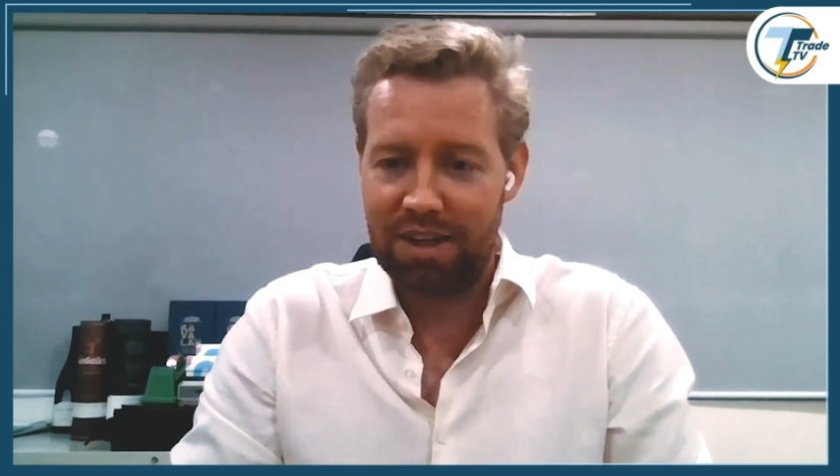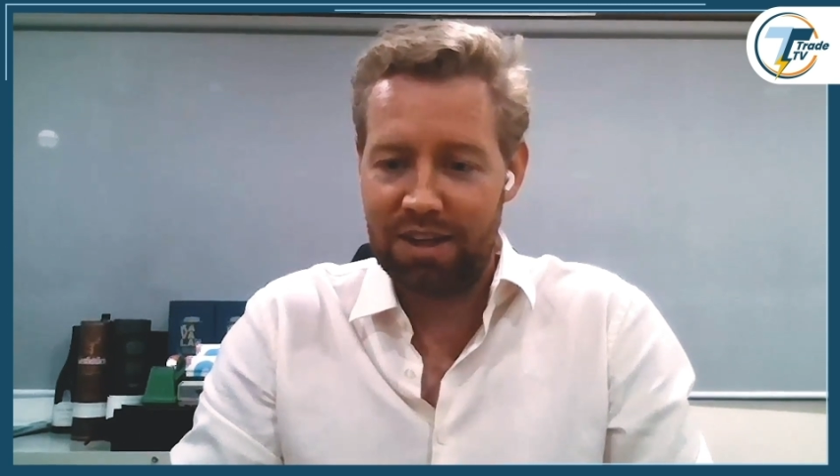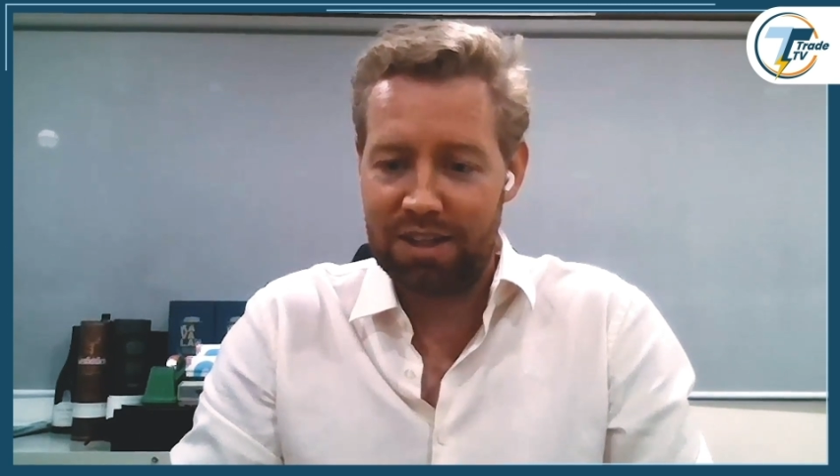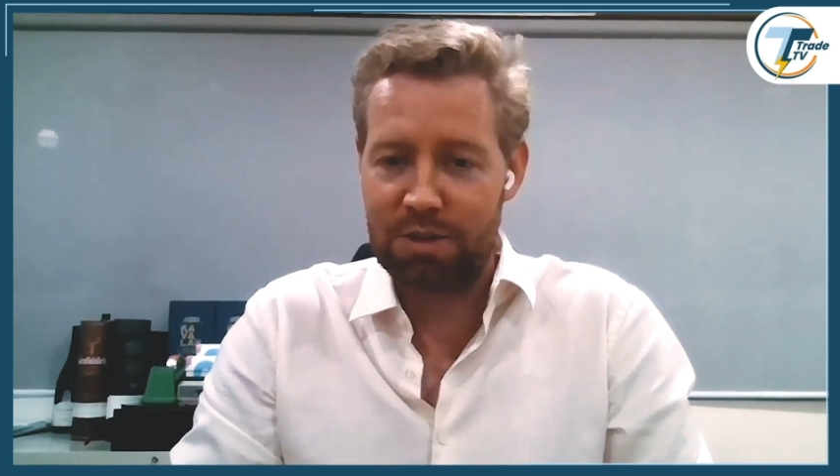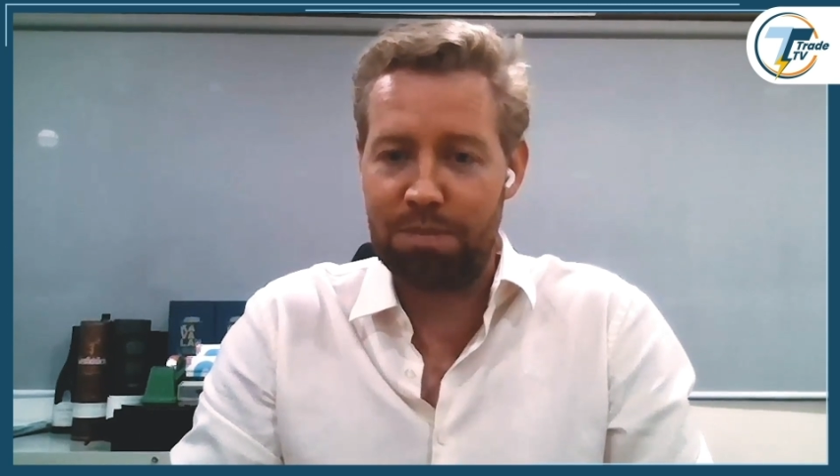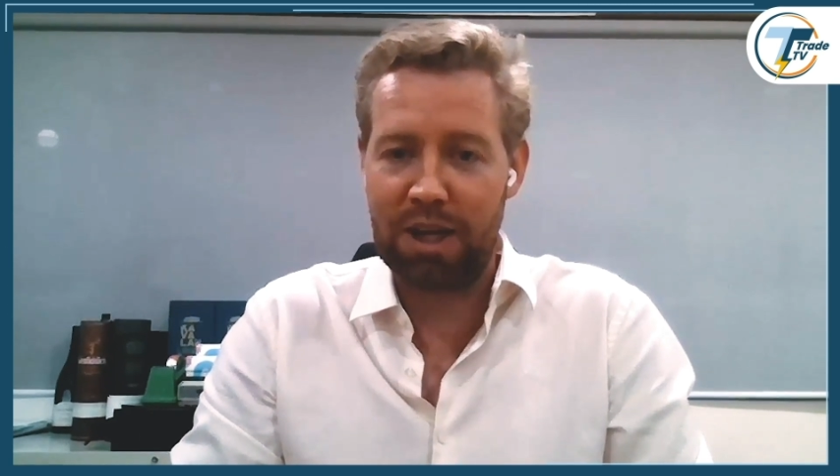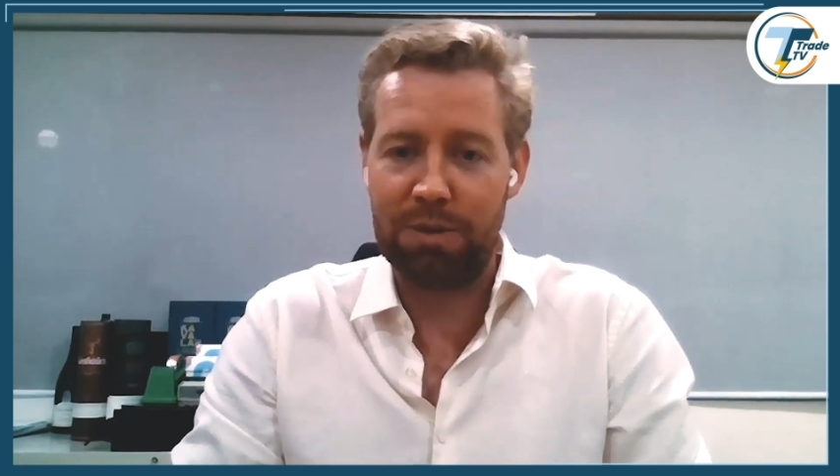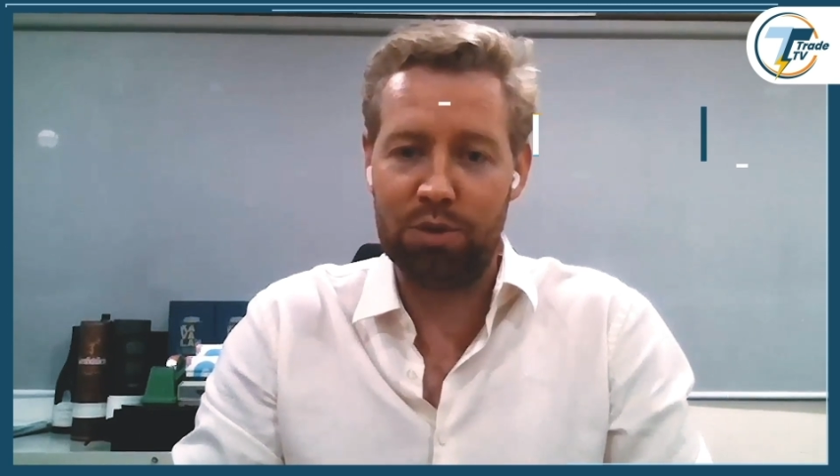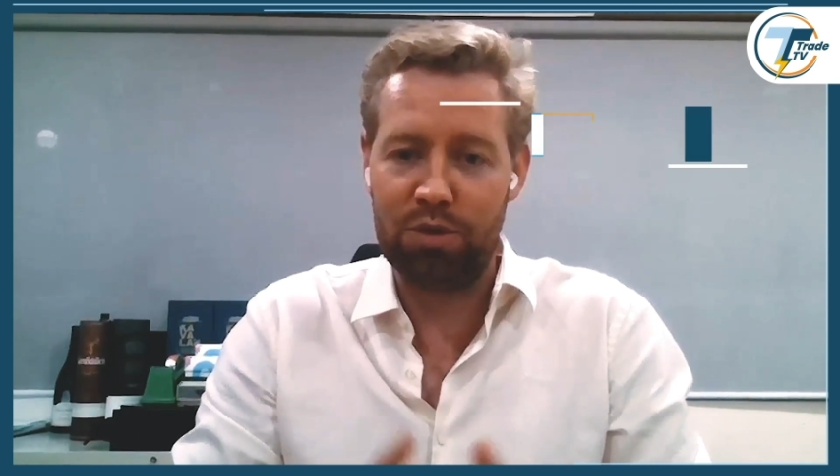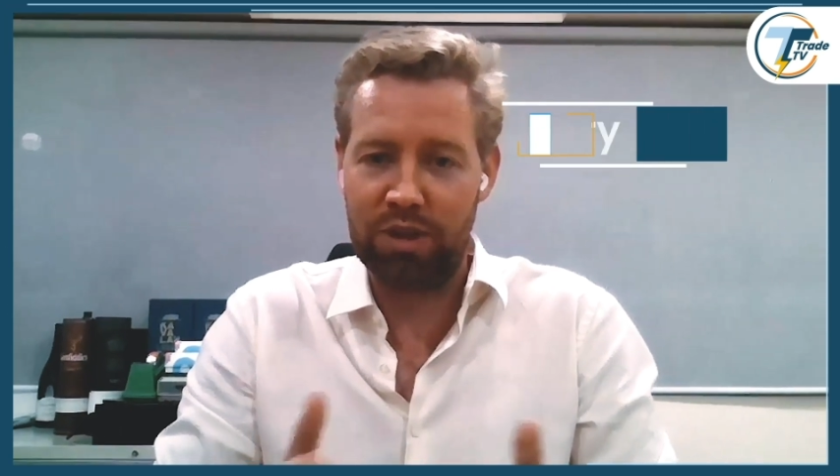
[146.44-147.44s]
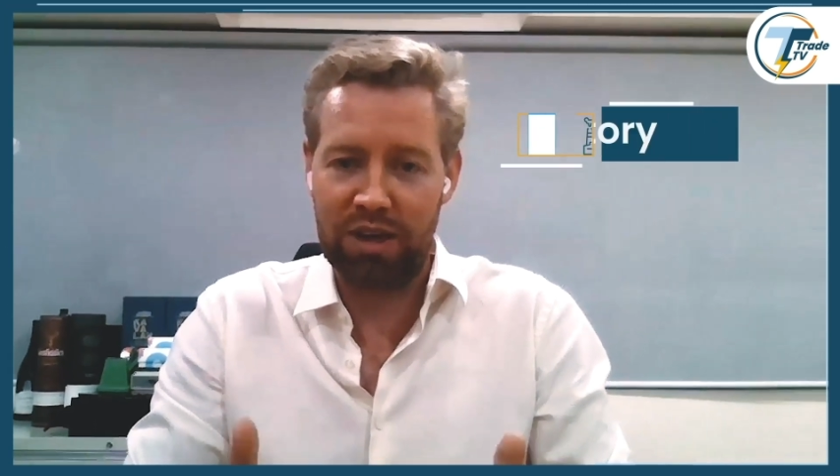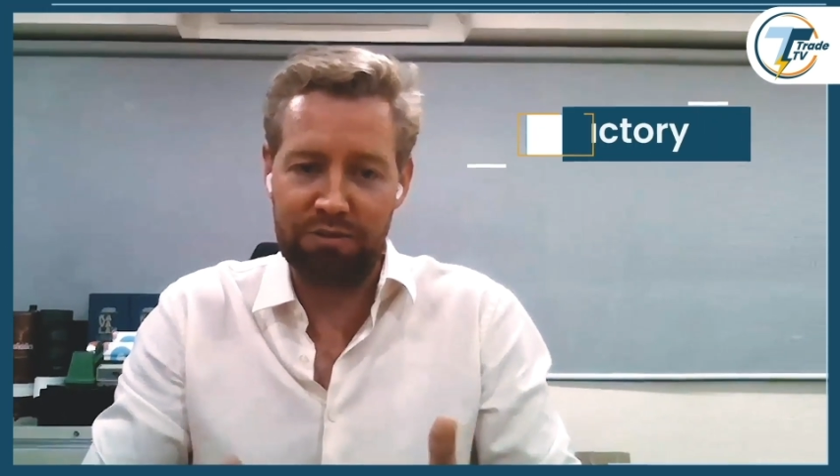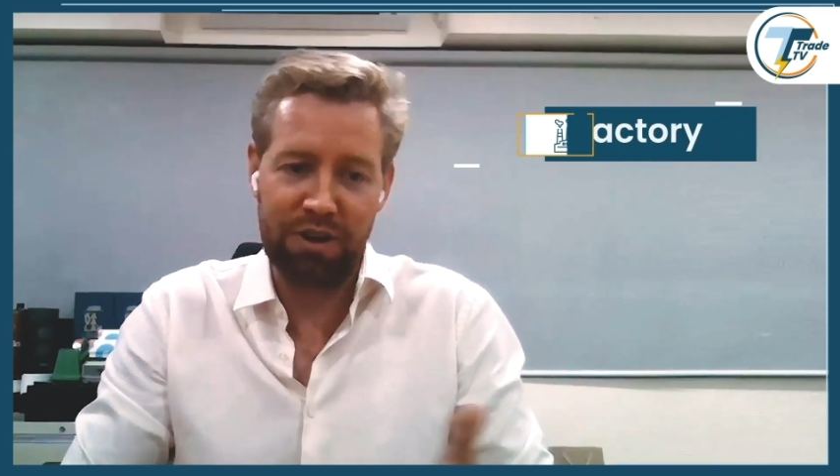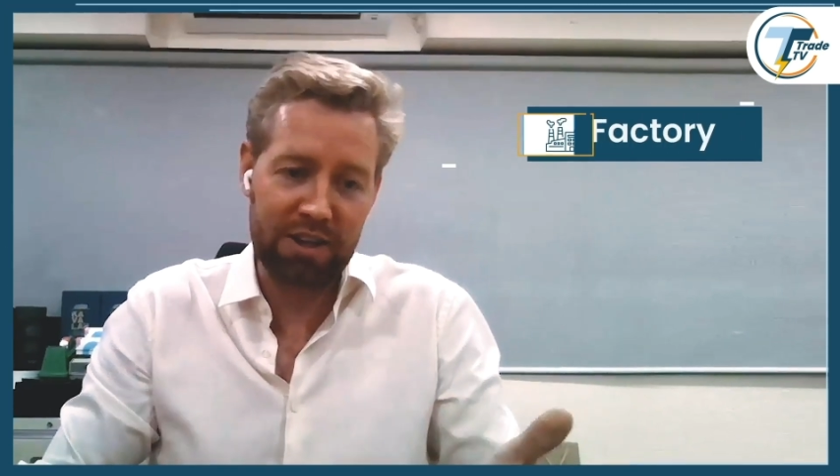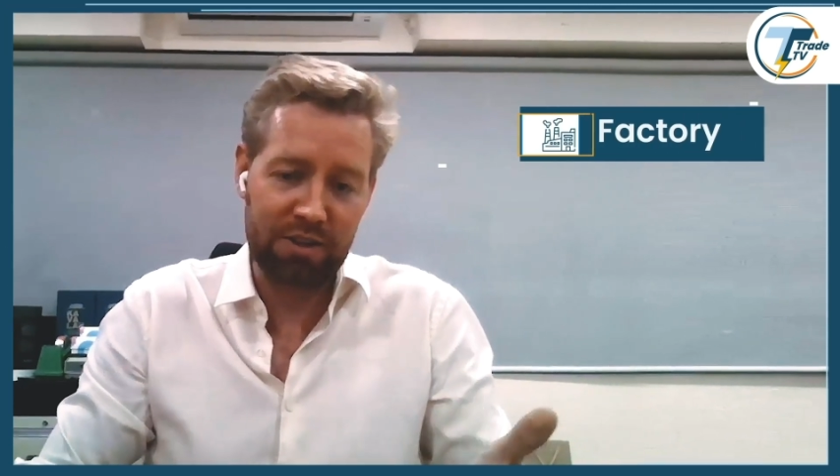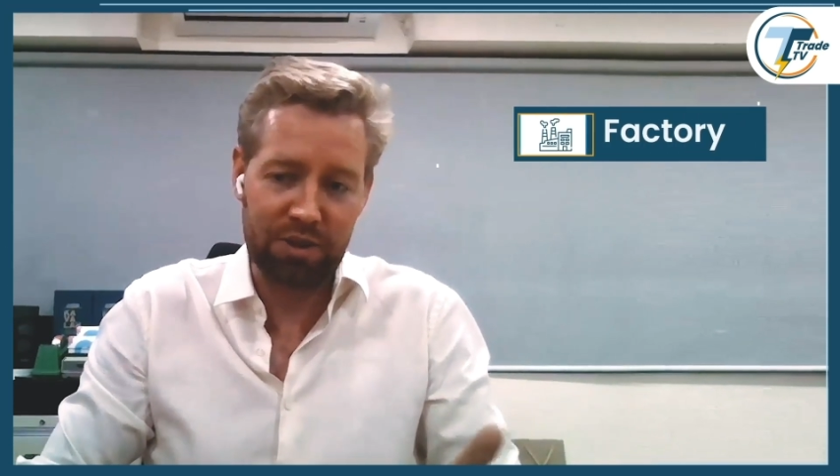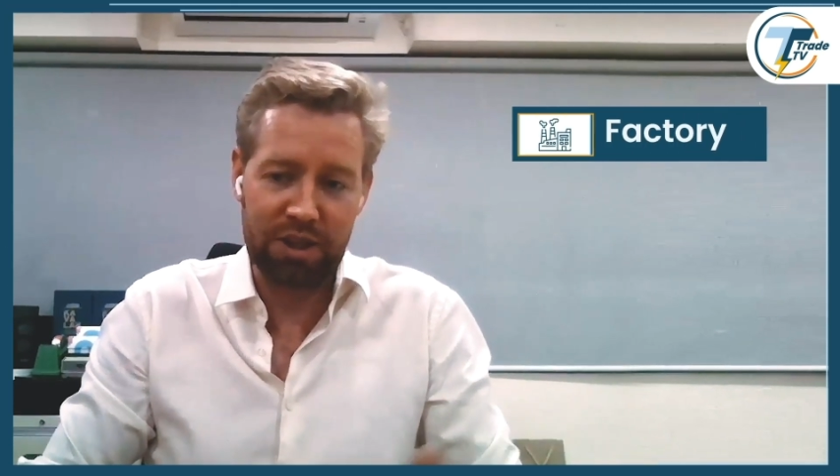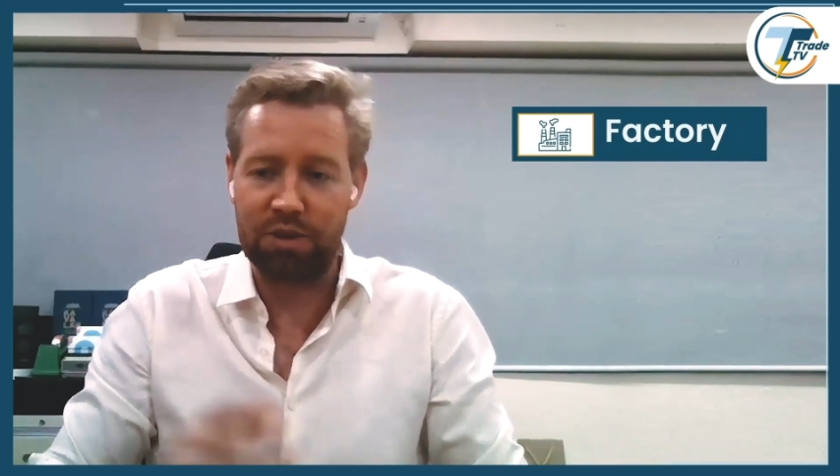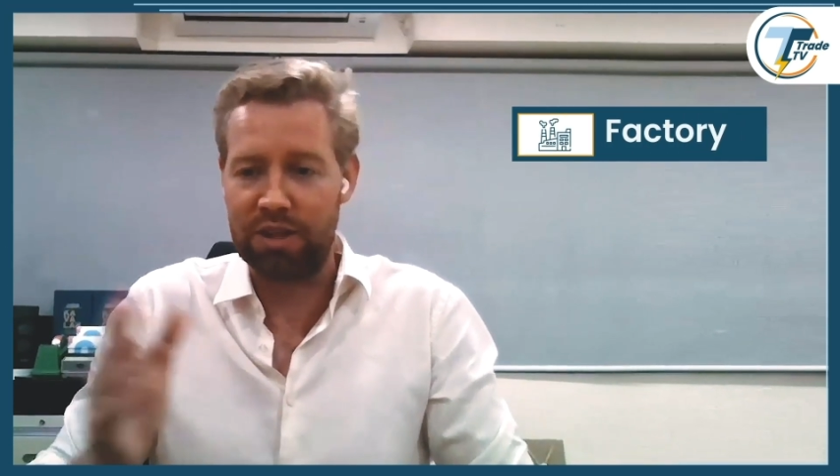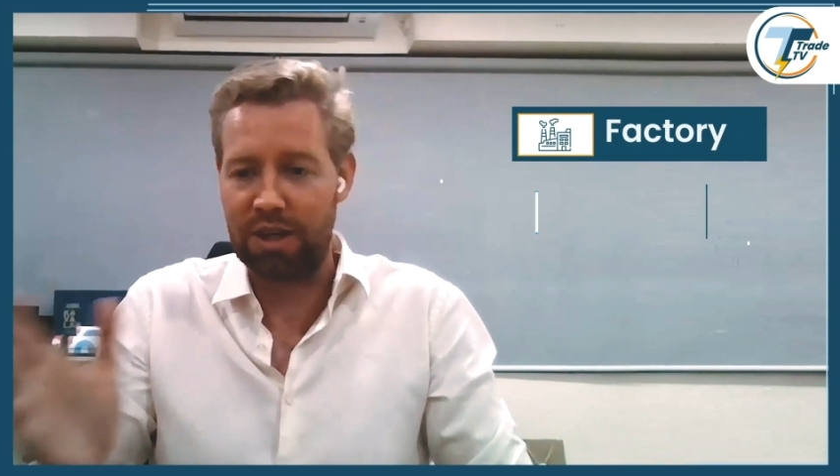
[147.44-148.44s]
is applicable to their
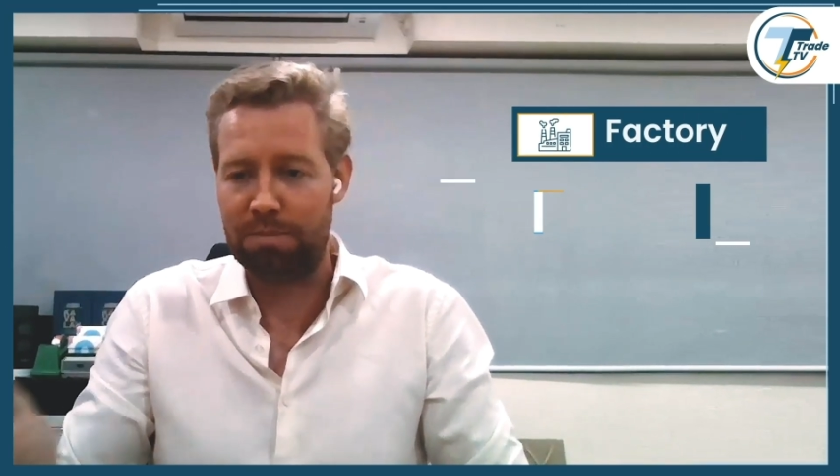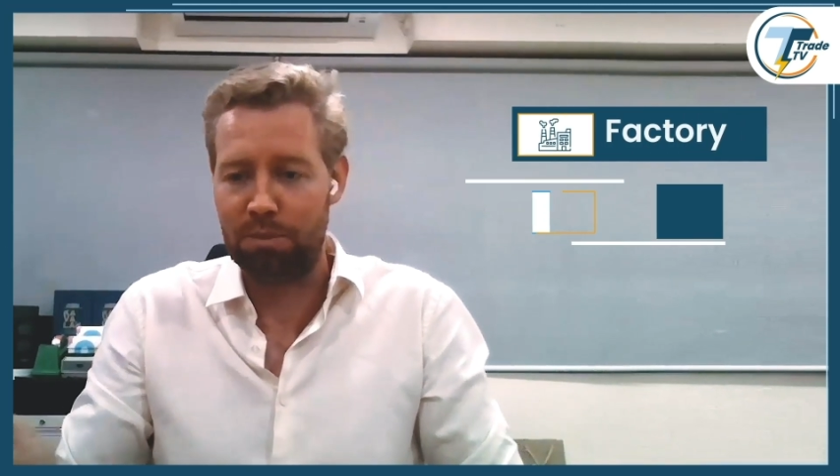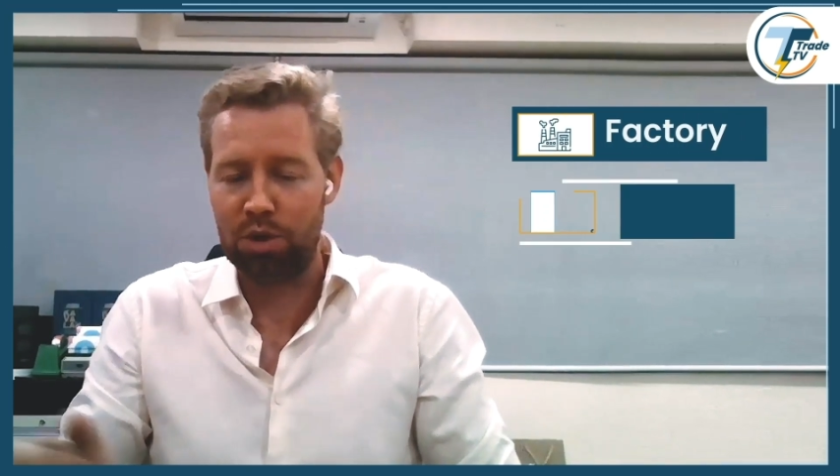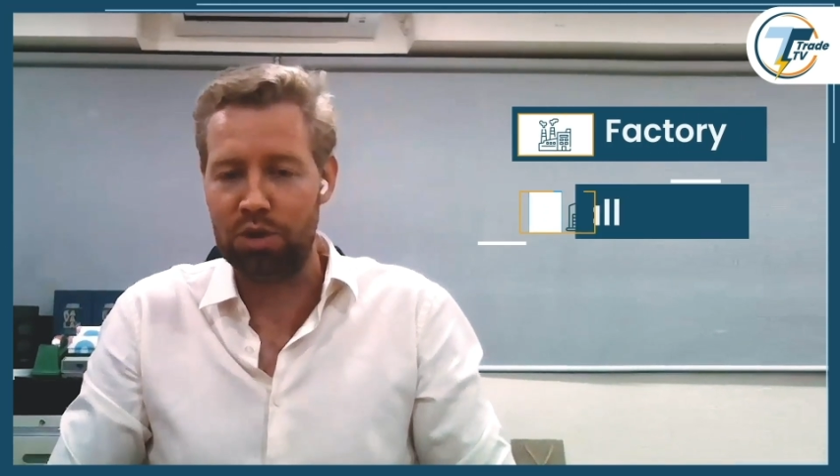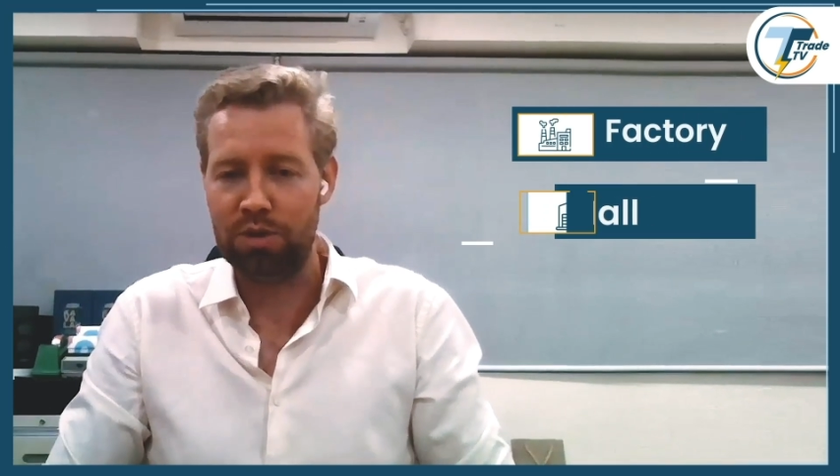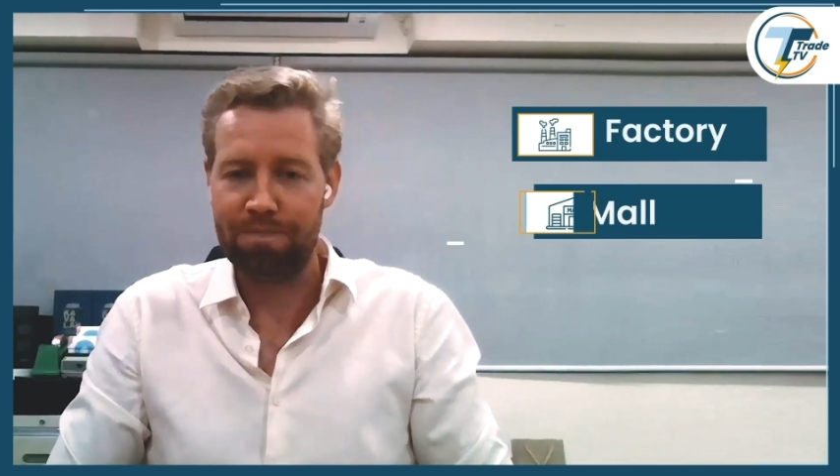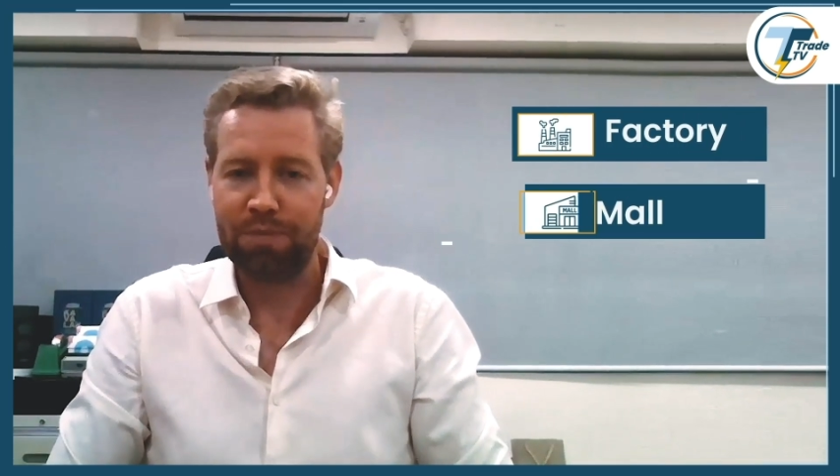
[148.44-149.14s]
factory or their mall